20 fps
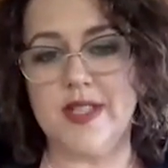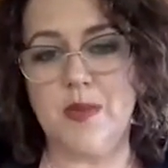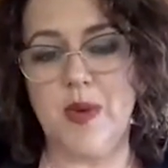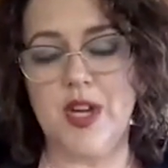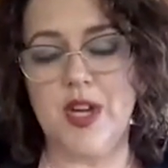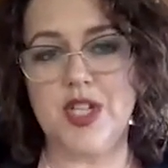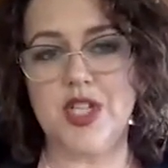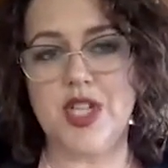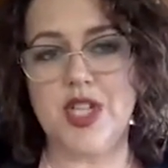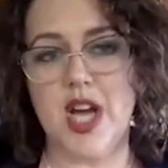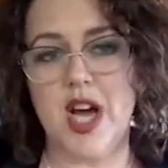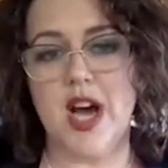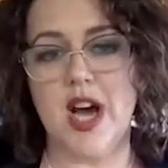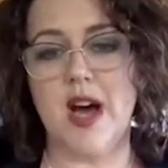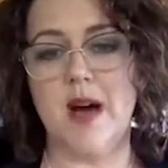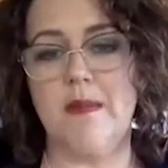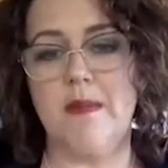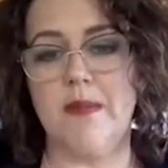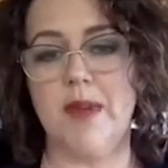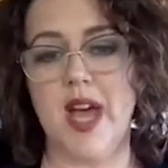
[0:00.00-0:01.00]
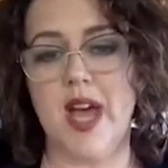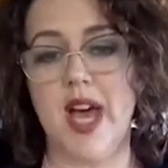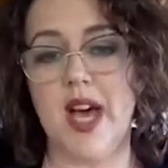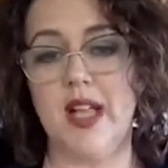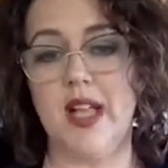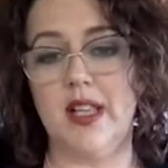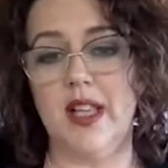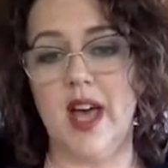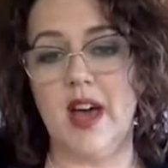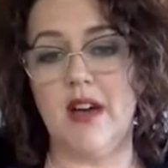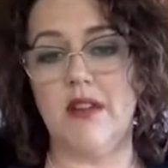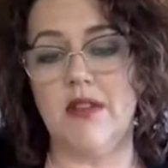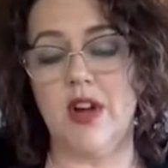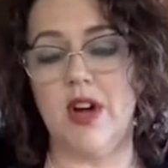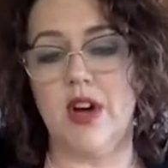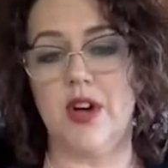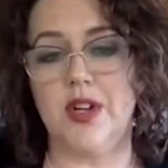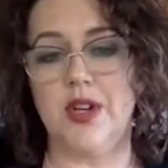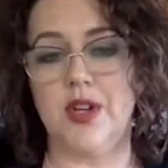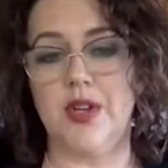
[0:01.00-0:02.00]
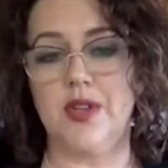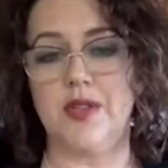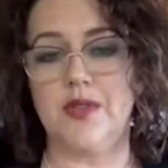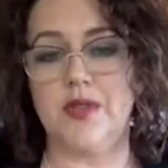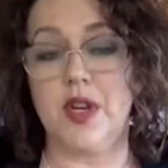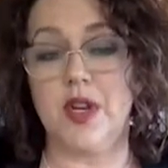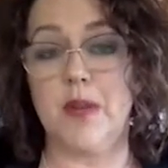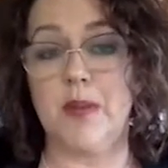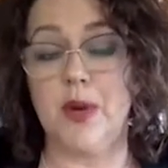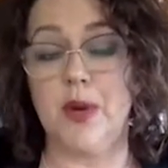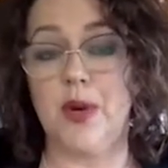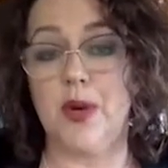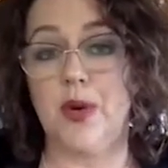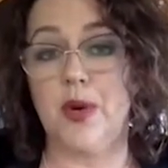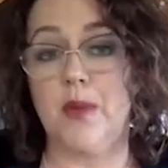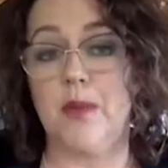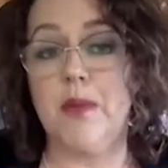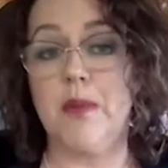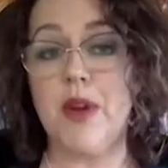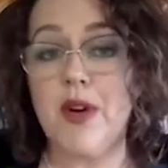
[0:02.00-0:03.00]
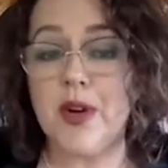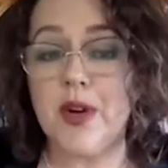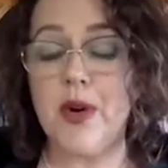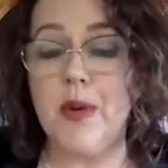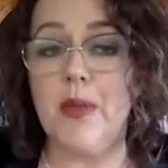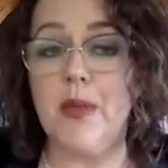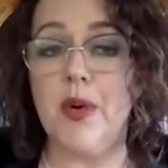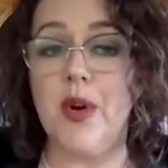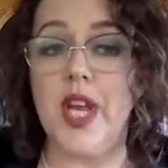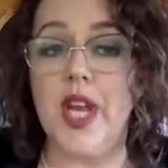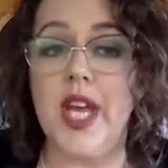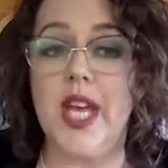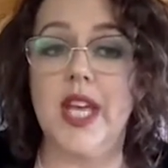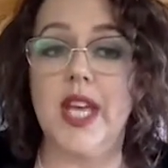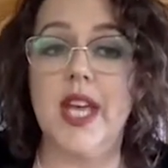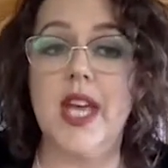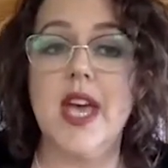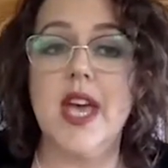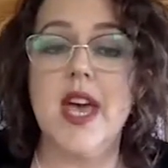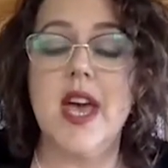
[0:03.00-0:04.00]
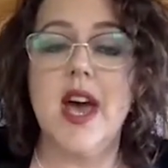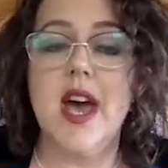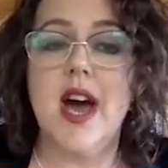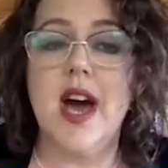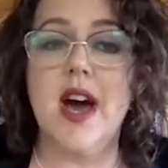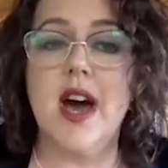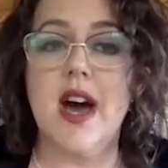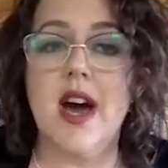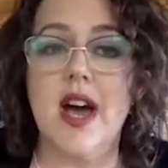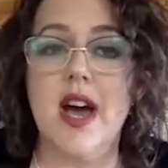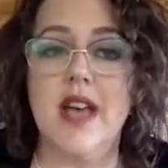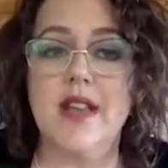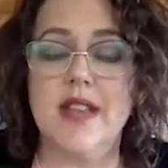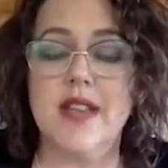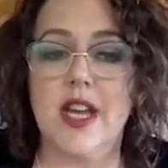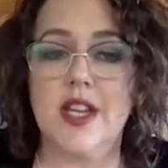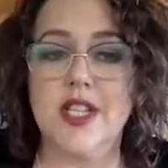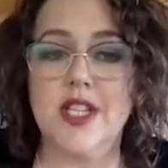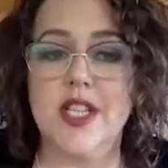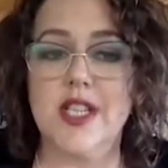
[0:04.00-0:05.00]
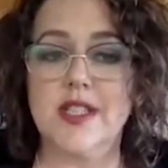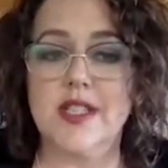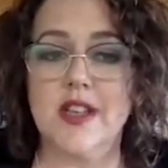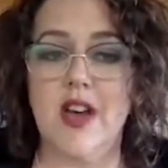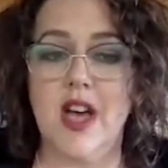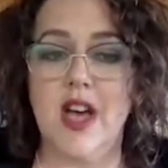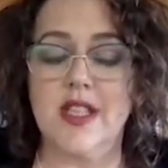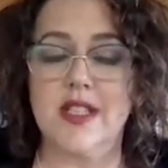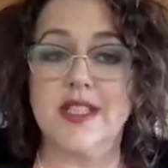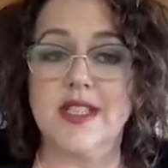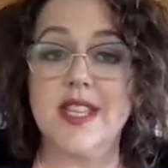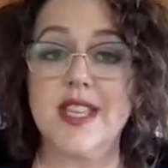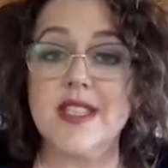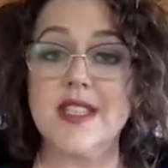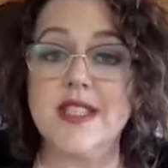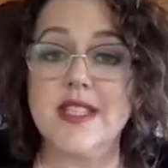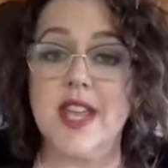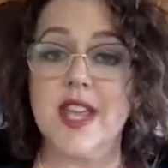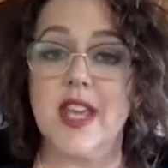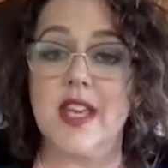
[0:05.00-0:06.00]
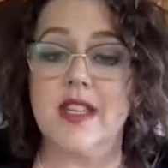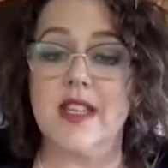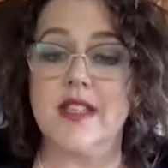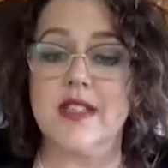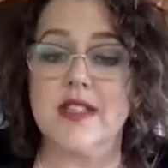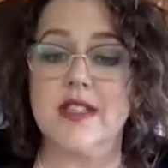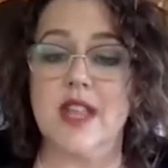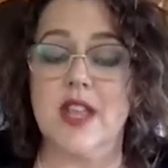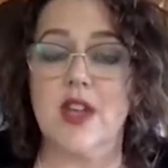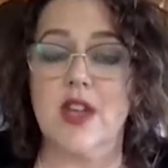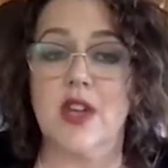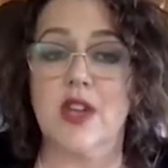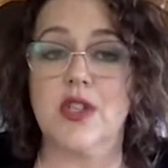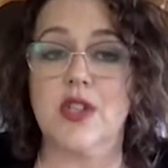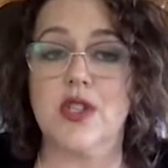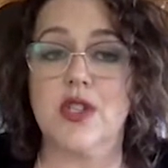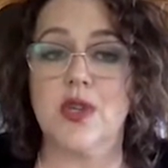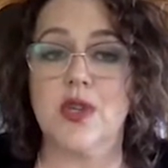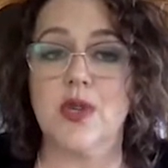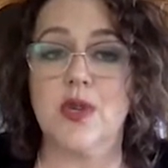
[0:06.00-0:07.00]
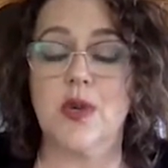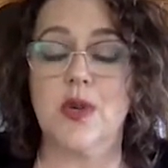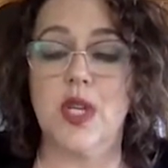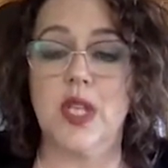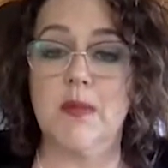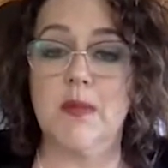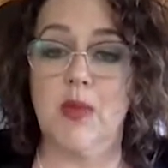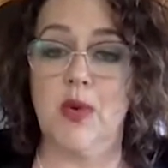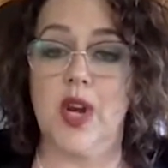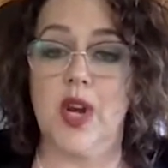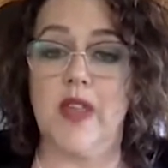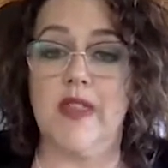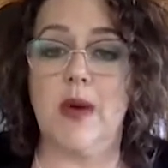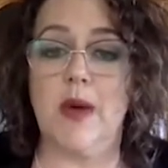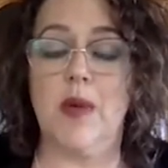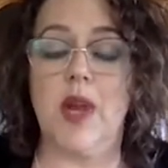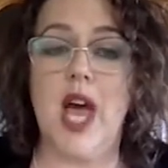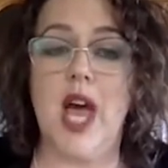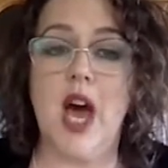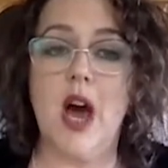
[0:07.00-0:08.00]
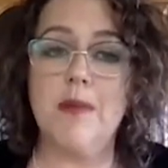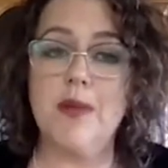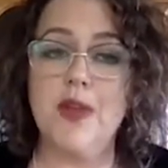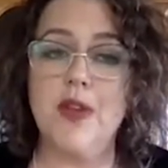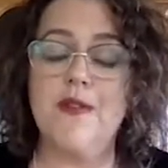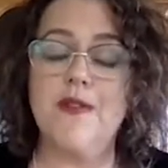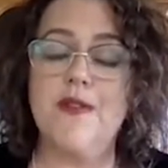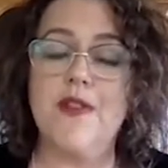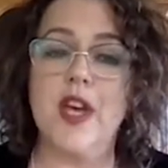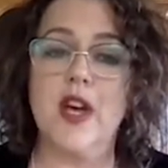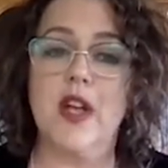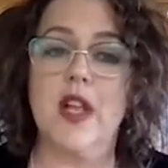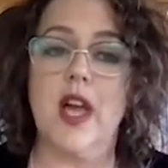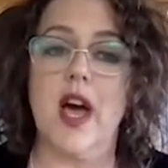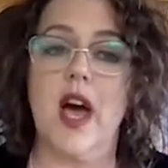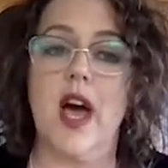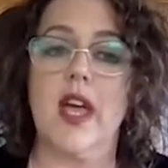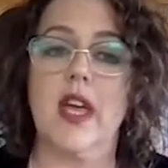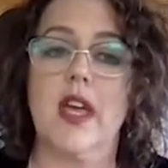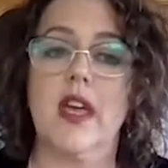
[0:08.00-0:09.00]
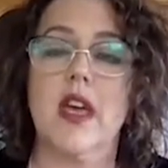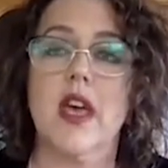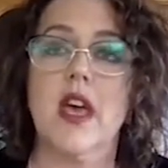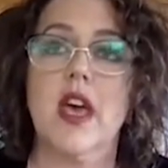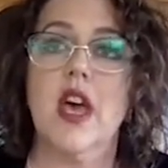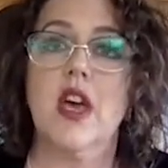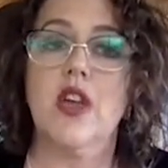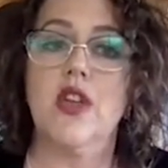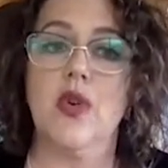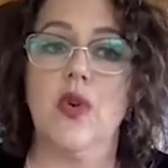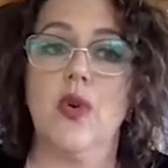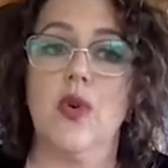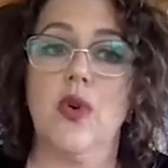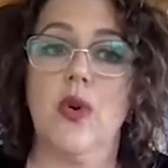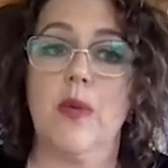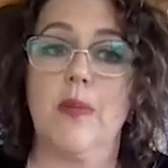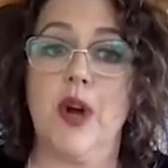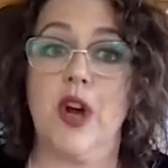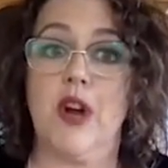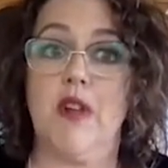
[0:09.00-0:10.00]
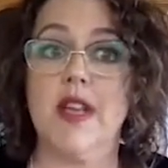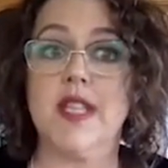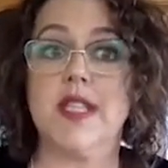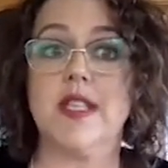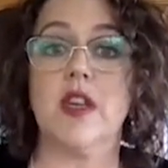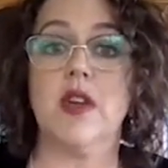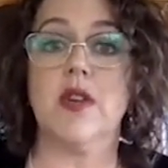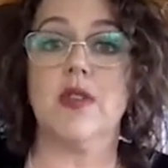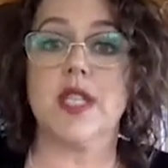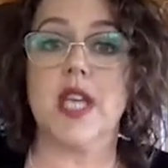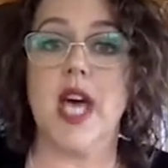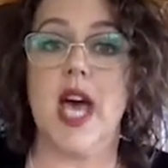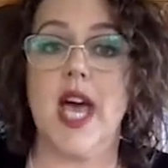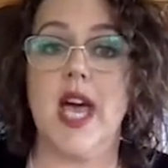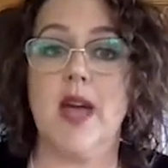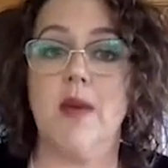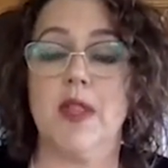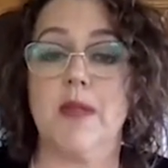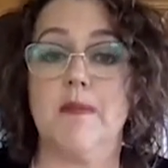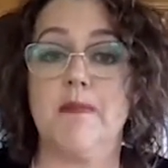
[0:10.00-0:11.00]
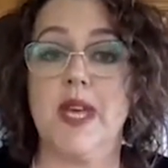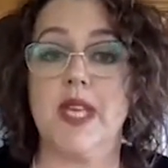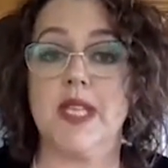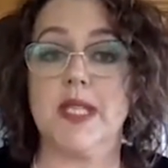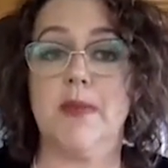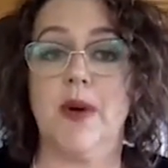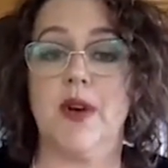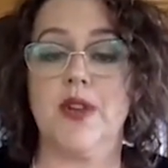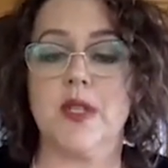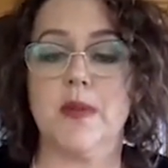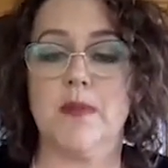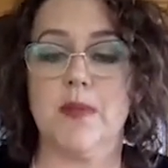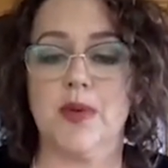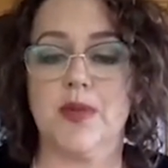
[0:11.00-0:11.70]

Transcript: which Hal Elrod, who's written a book called Miracle Morning, has actually designed six things that you can do in the morning that will help you feel like you're progressing your day with the best possible